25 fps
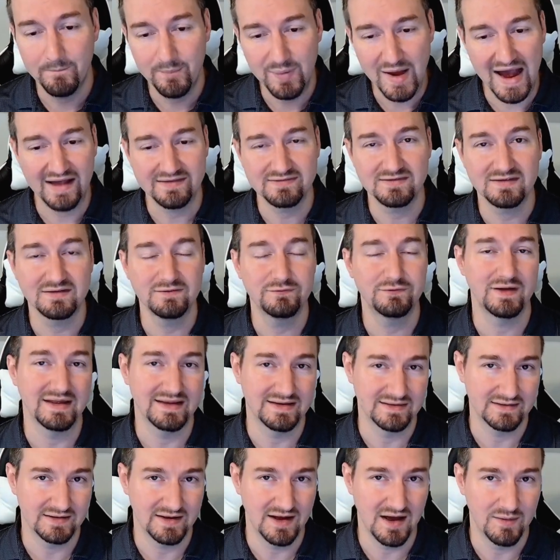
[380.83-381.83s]
passive
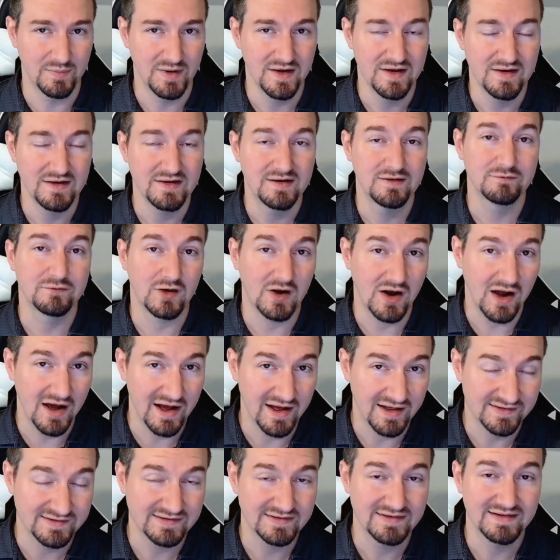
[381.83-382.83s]
income for
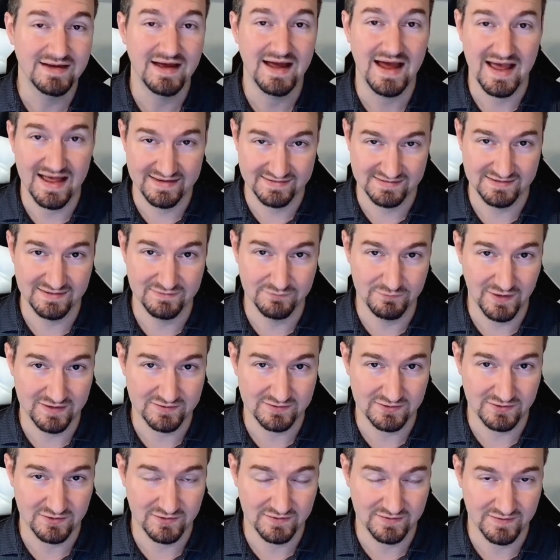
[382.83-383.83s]
us as
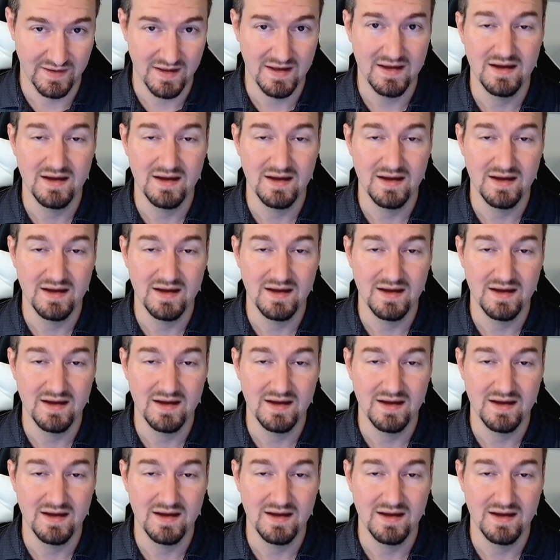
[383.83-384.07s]
investors.